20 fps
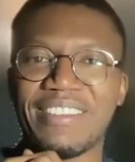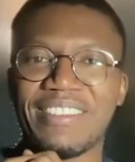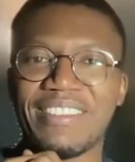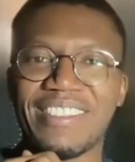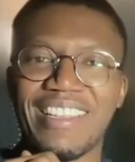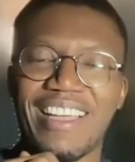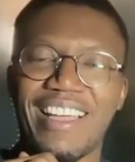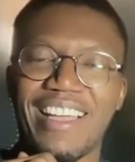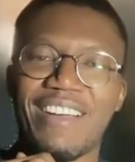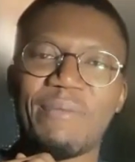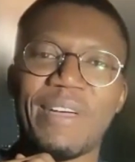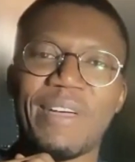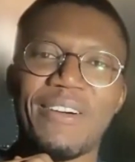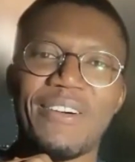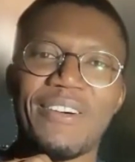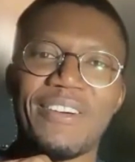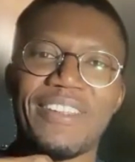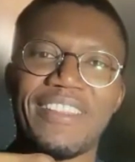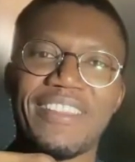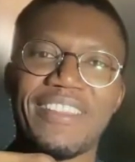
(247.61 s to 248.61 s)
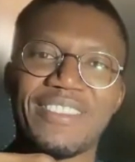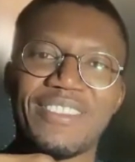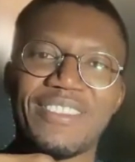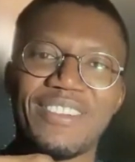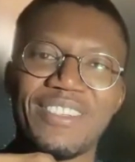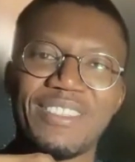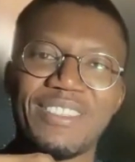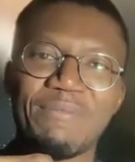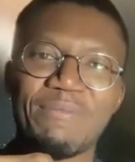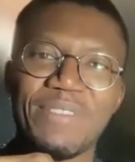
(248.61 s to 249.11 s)
I was like, oh my God, there's
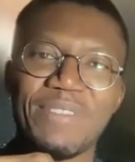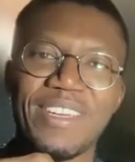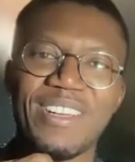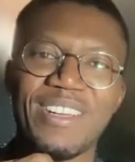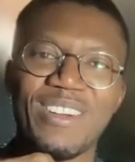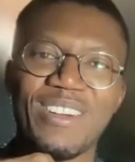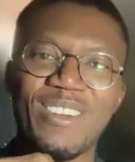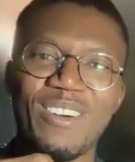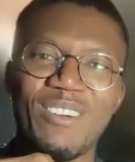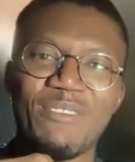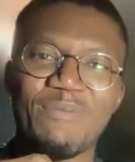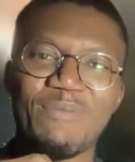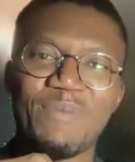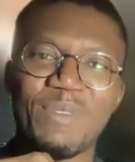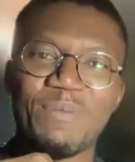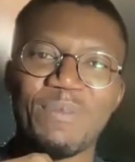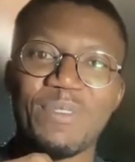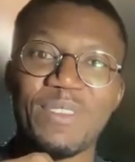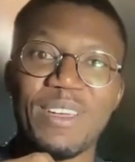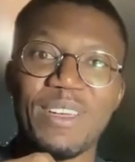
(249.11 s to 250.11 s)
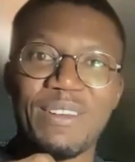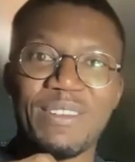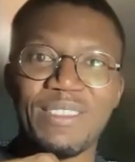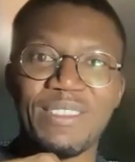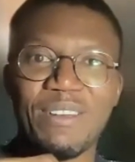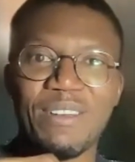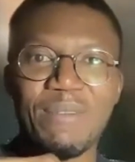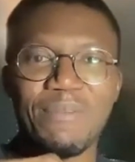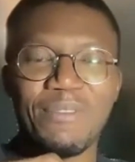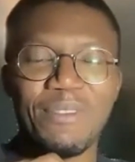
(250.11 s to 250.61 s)
going to be a lot of people that are going
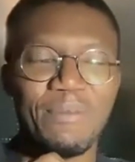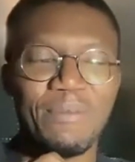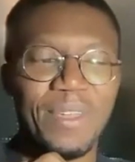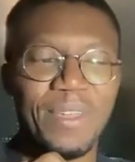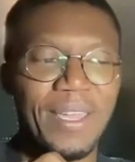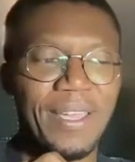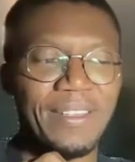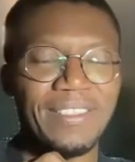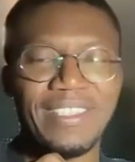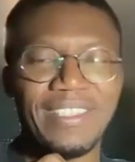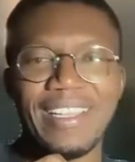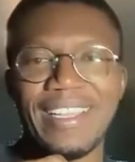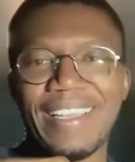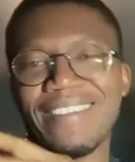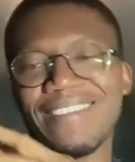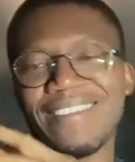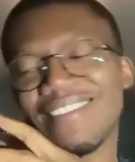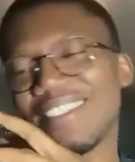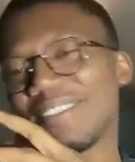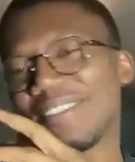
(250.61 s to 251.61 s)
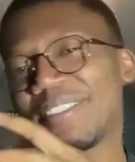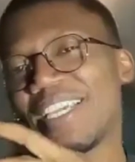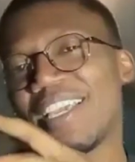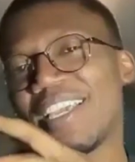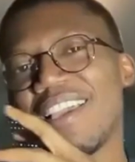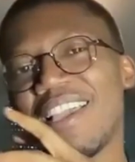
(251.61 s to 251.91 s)
to come for me. I was like, I'm